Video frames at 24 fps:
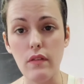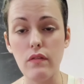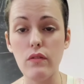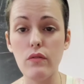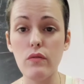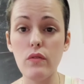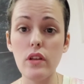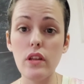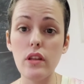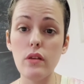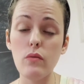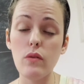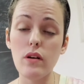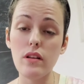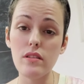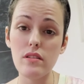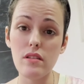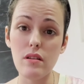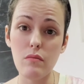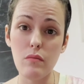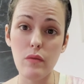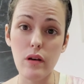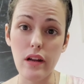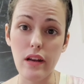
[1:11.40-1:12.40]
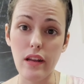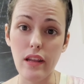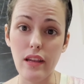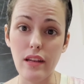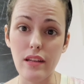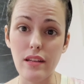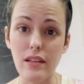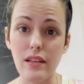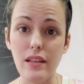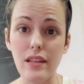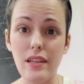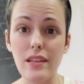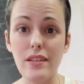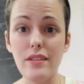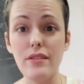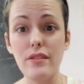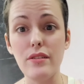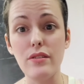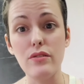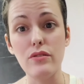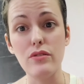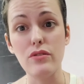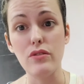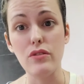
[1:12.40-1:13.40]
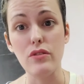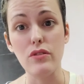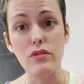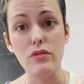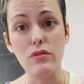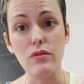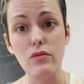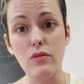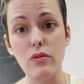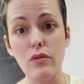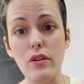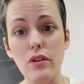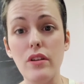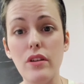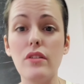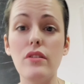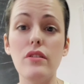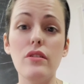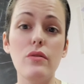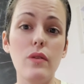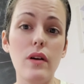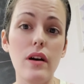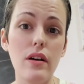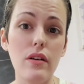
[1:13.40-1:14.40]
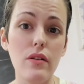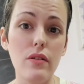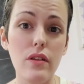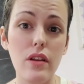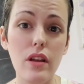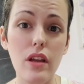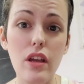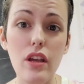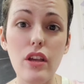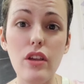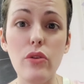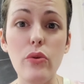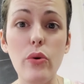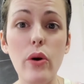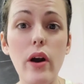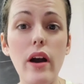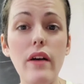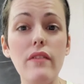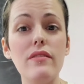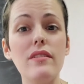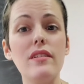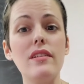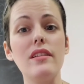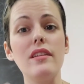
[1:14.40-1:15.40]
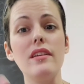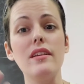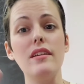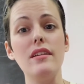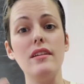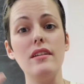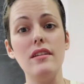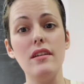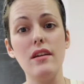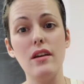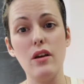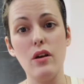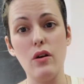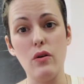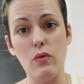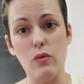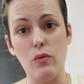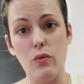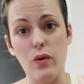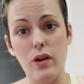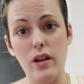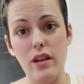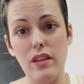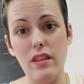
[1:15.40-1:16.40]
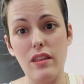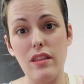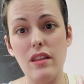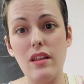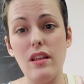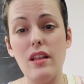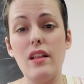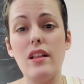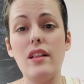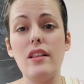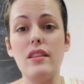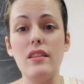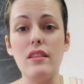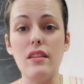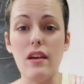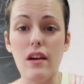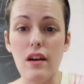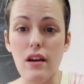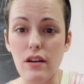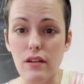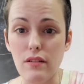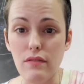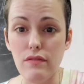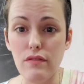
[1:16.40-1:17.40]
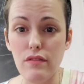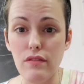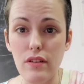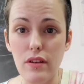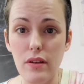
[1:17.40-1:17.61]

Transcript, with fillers: If you really want somebody to listen to you or hear you out, you have to lead with love.